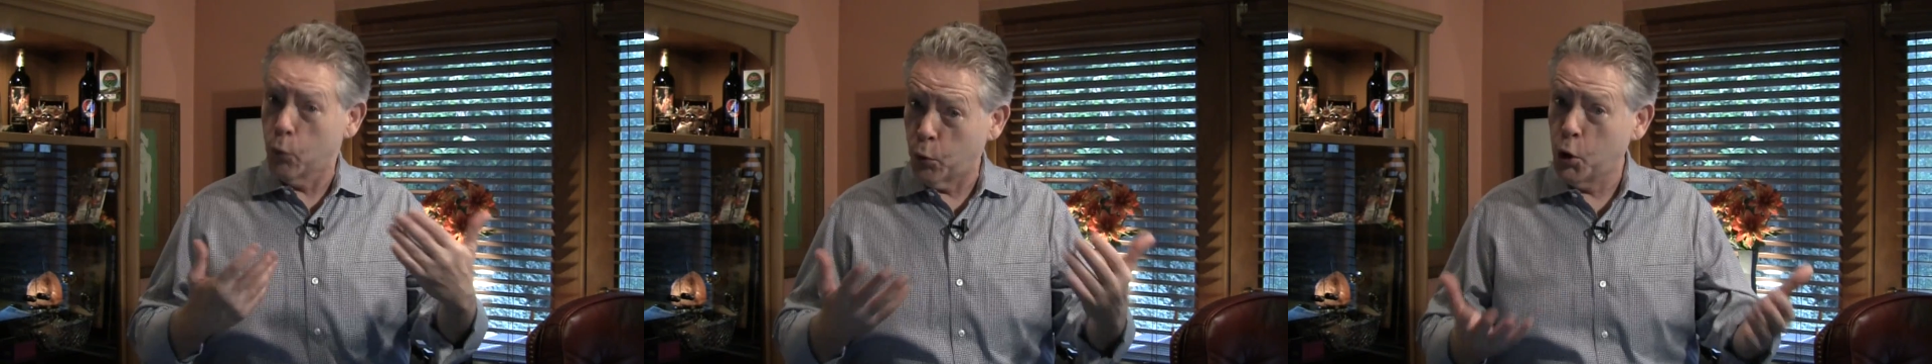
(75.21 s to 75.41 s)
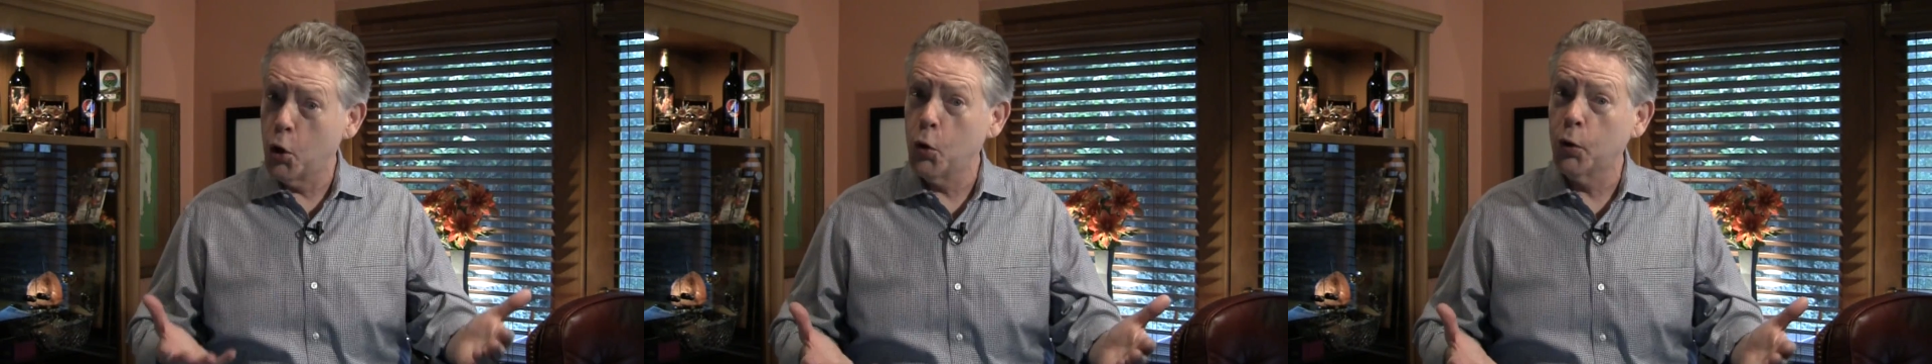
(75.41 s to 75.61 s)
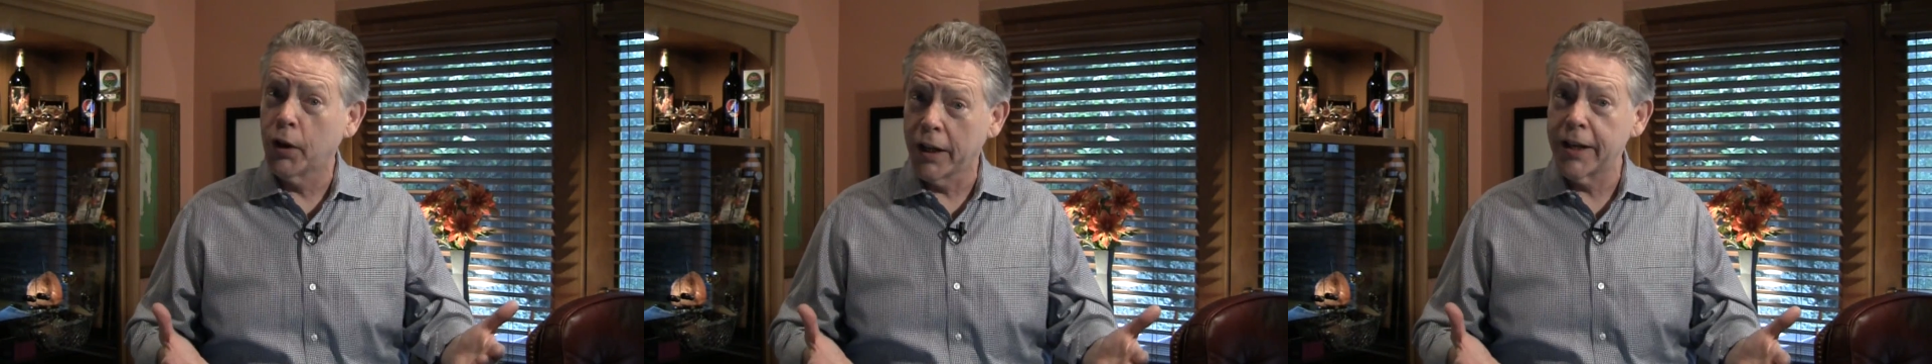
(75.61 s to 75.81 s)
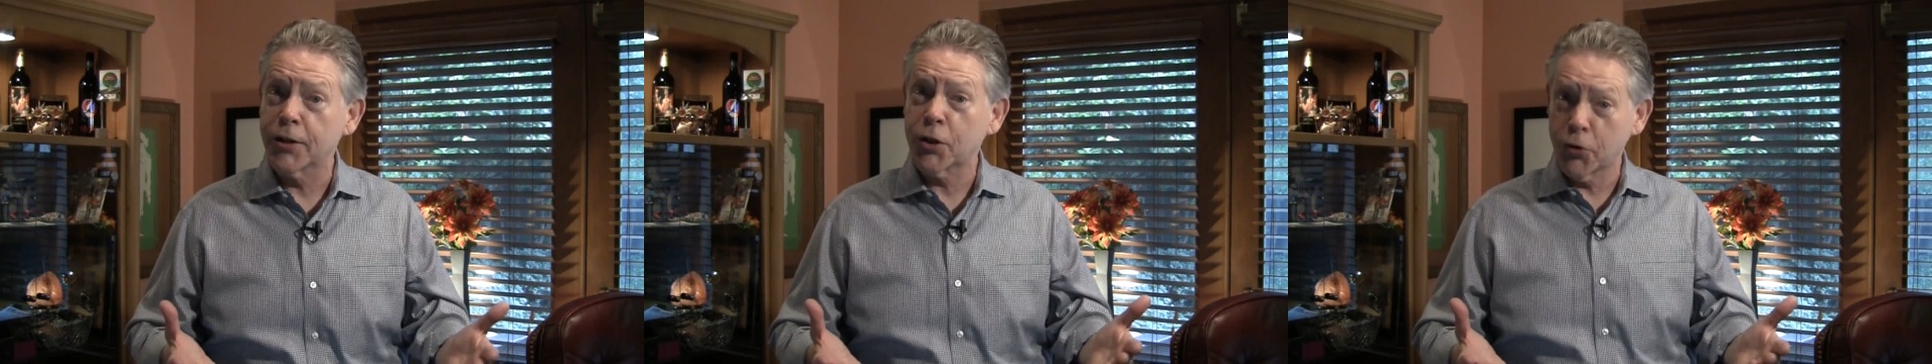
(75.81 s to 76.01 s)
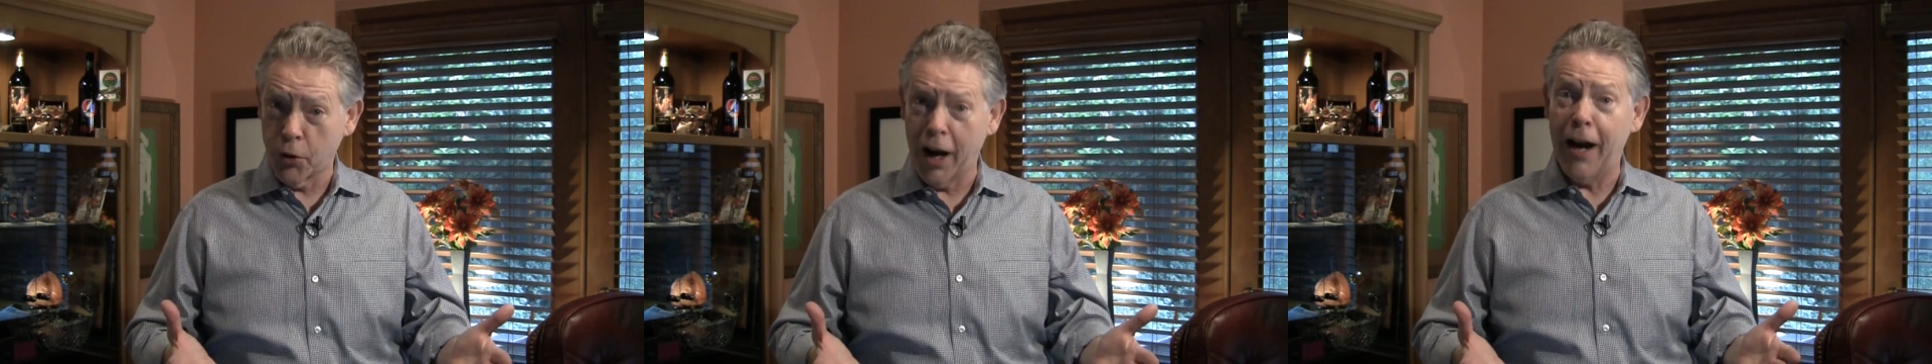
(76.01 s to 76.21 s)
road
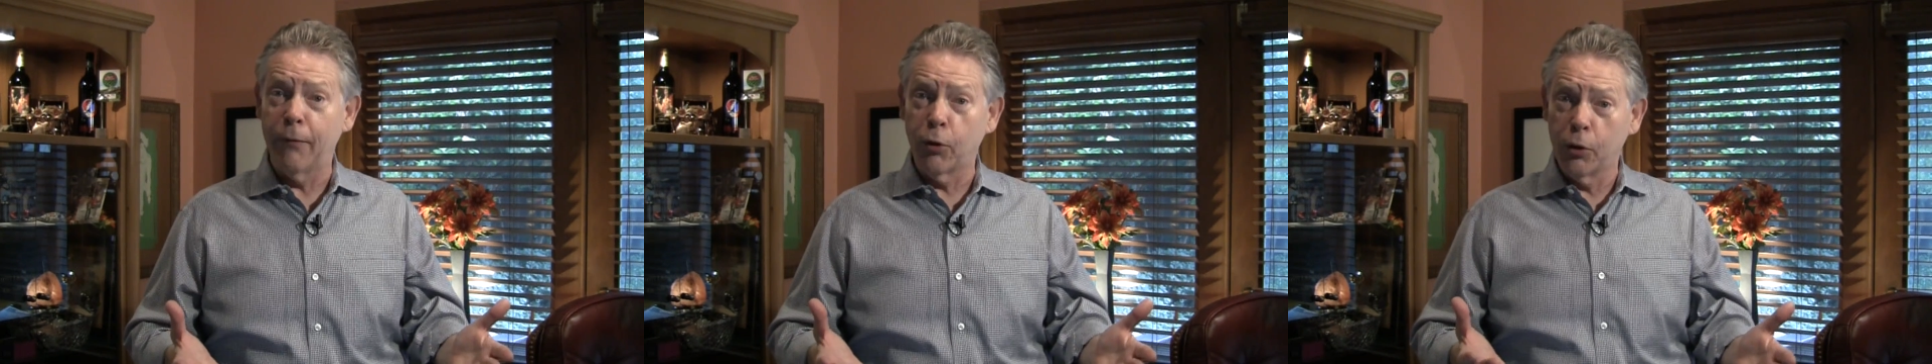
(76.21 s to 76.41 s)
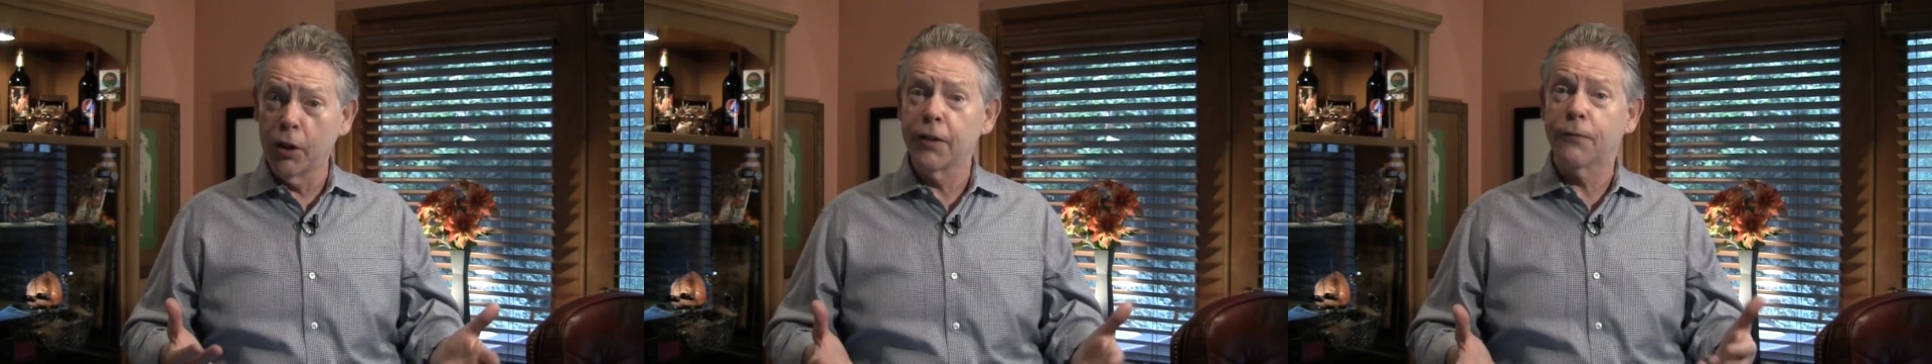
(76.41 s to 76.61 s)
less travel,